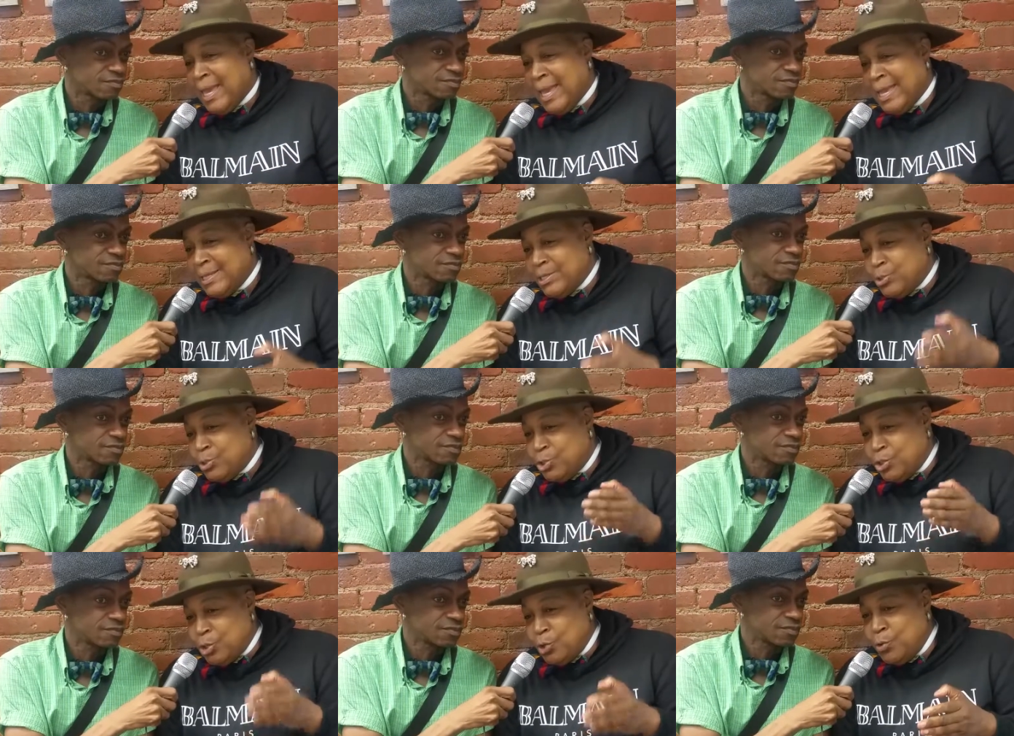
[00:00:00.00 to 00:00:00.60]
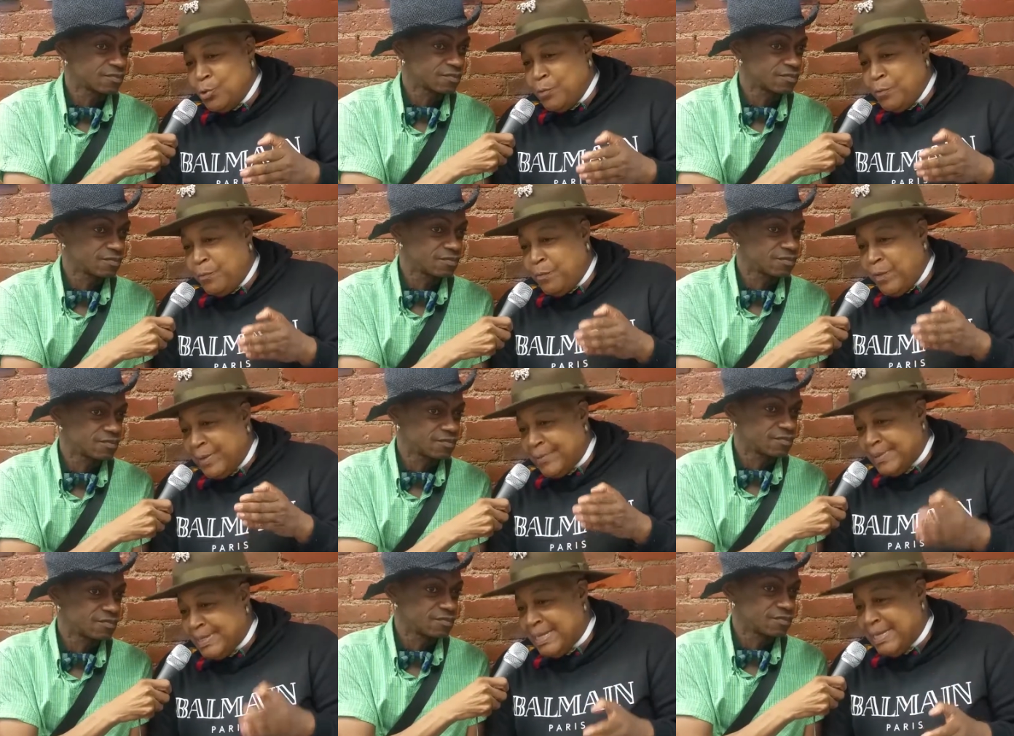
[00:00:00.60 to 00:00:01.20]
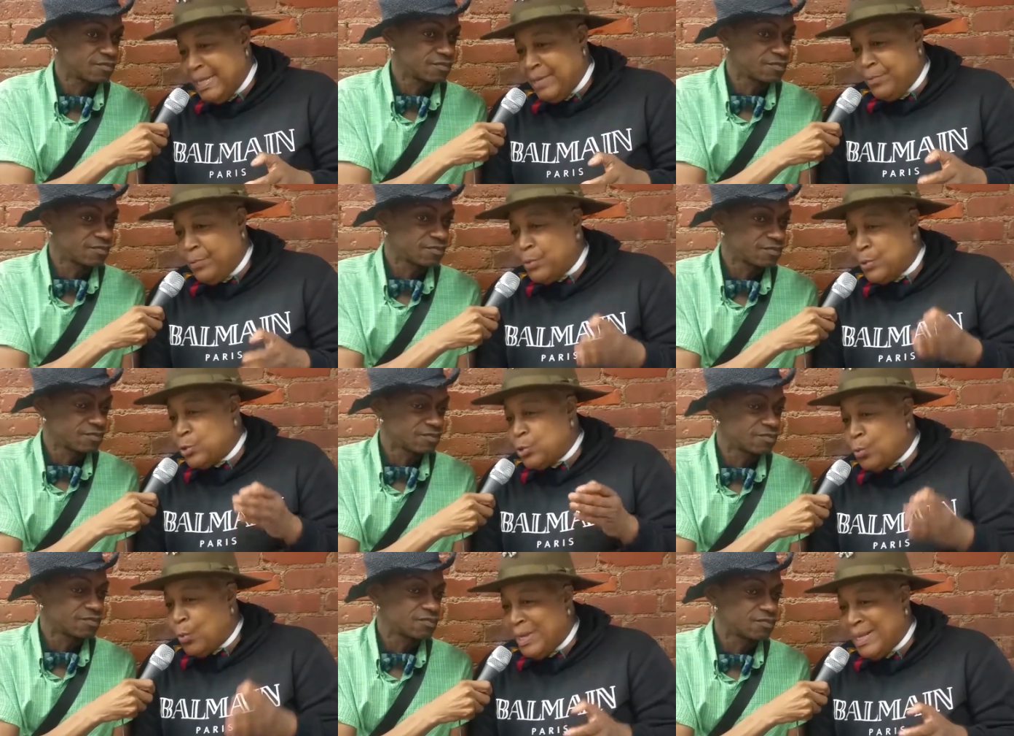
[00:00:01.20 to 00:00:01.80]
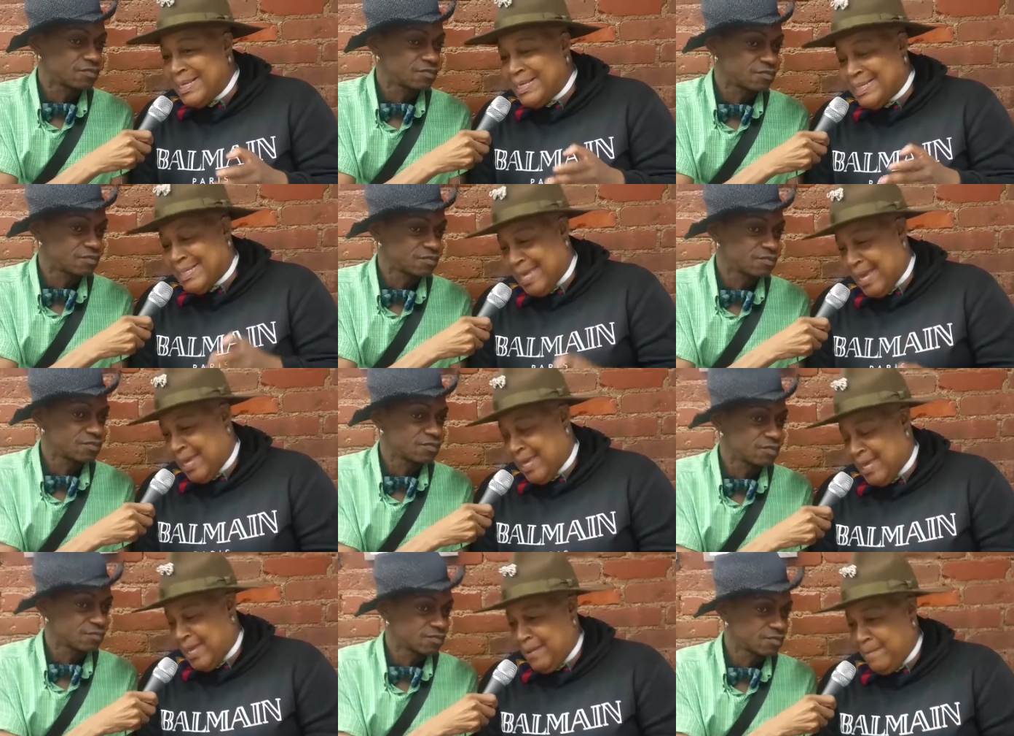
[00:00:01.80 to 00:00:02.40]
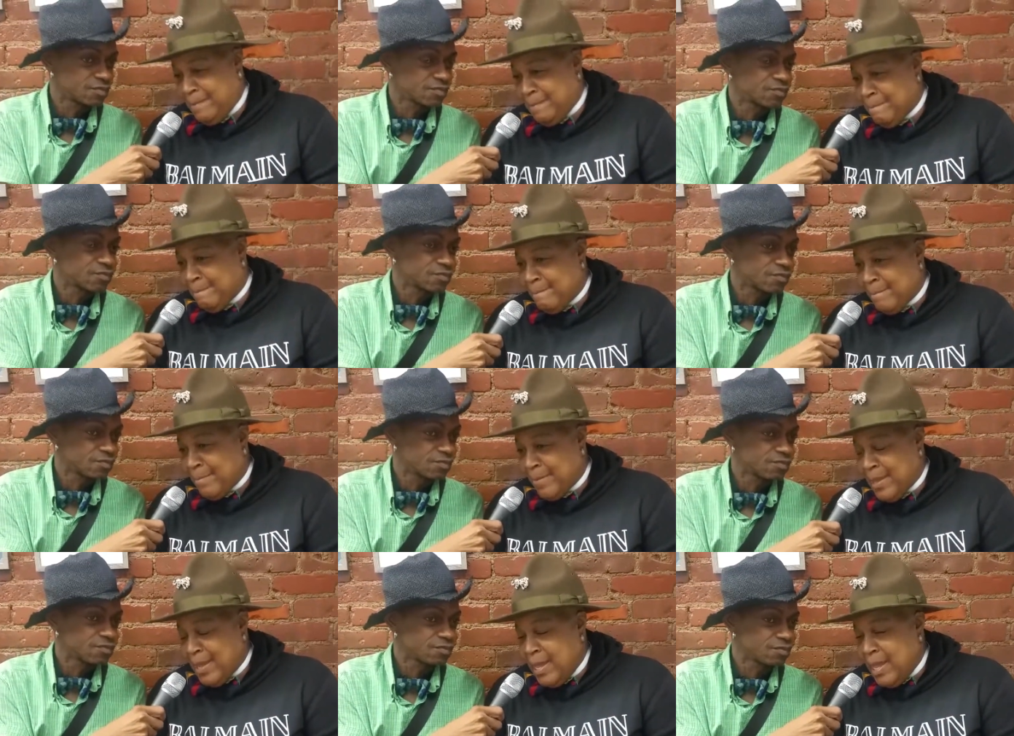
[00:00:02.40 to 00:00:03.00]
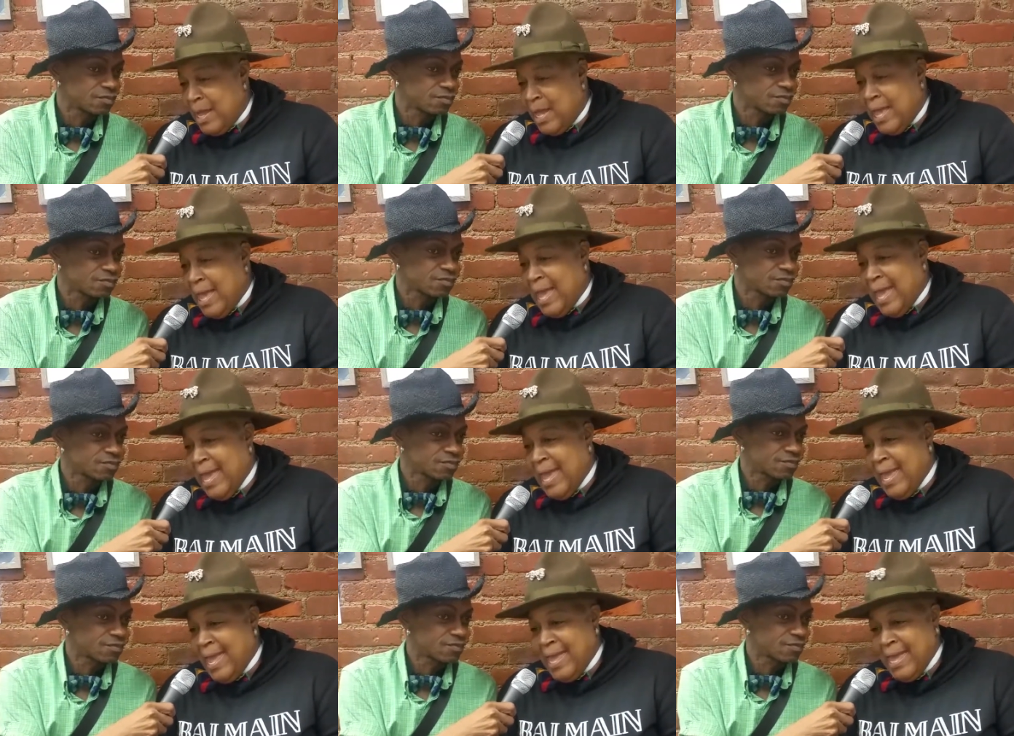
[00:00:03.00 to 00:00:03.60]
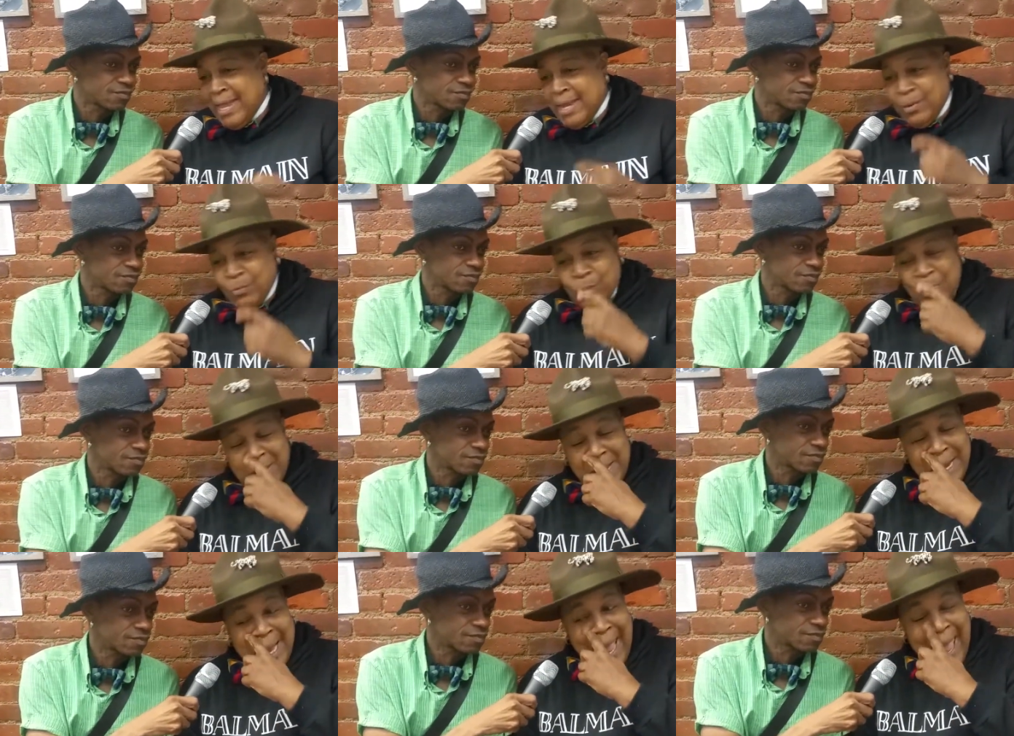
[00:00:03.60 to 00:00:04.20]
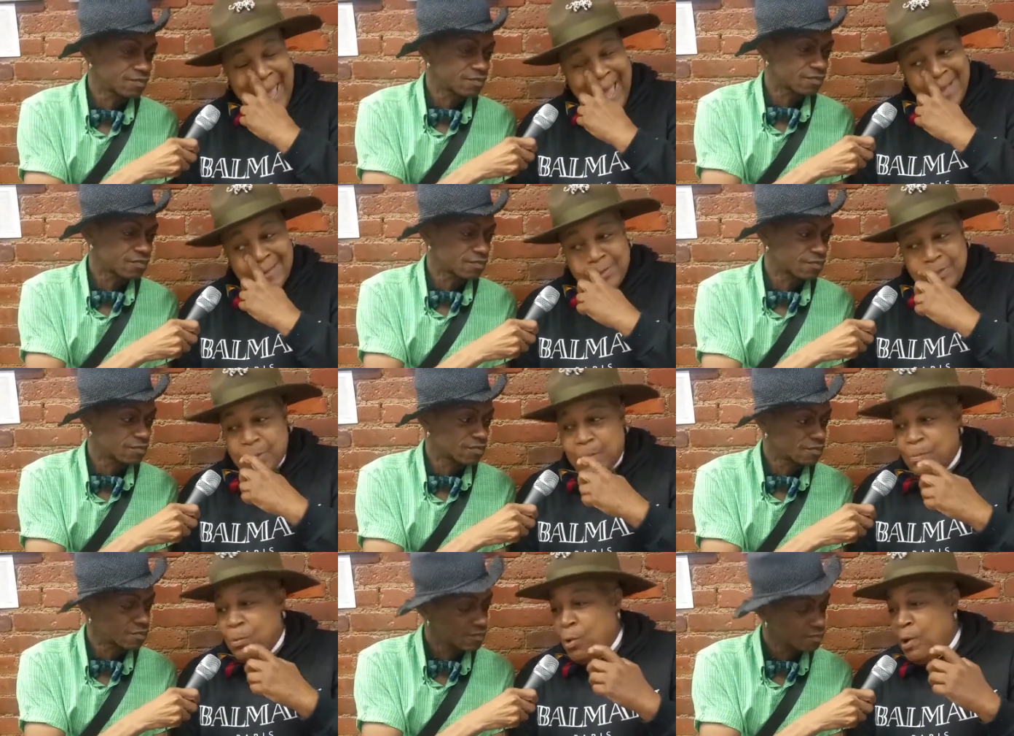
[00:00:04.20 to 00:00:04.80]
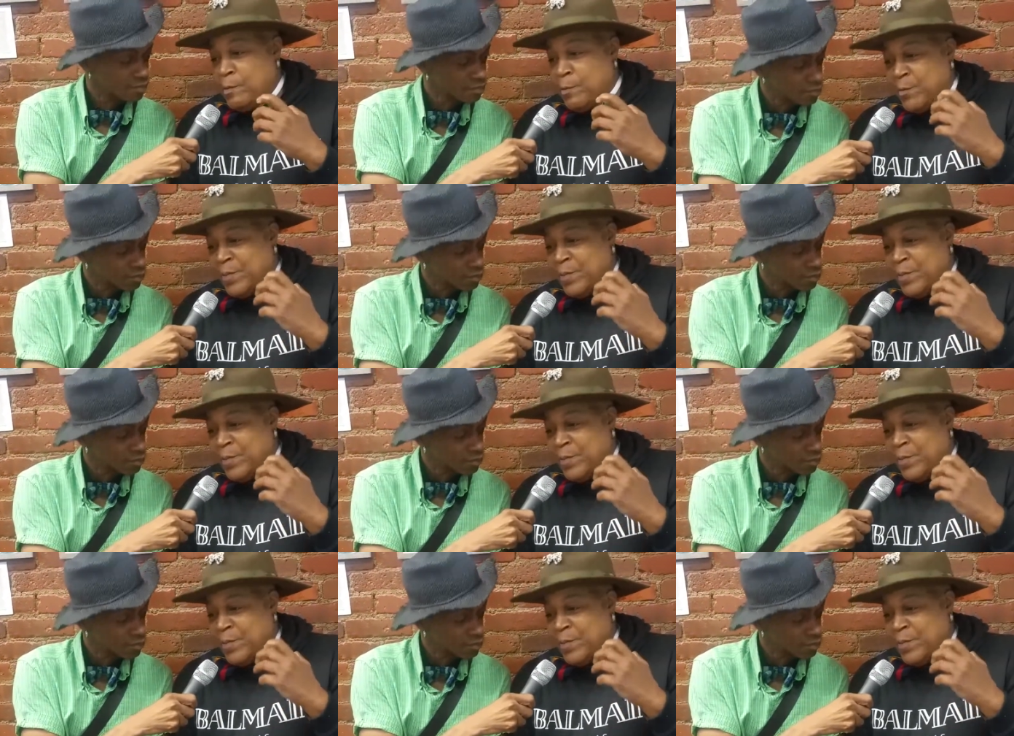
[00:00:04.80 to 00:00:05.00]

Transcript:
Speaker 1: It's June 15th through 22nd. And we're going to have some more